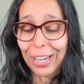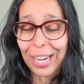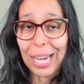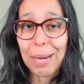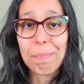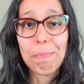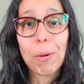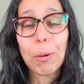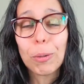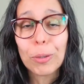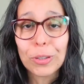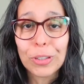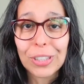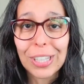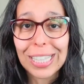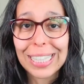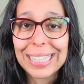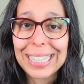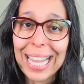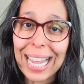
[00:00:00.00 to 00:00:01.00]

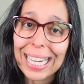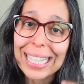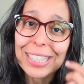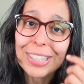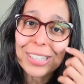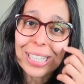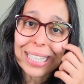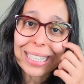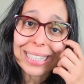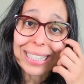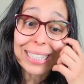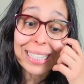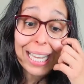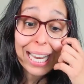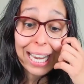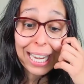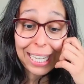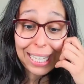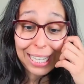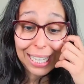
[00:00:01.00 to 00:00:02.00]
emotional intelligence
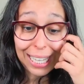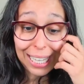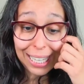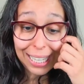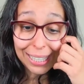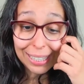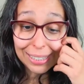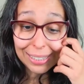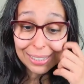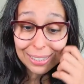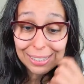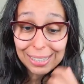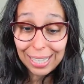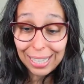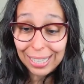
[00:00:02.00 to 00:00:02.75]
and,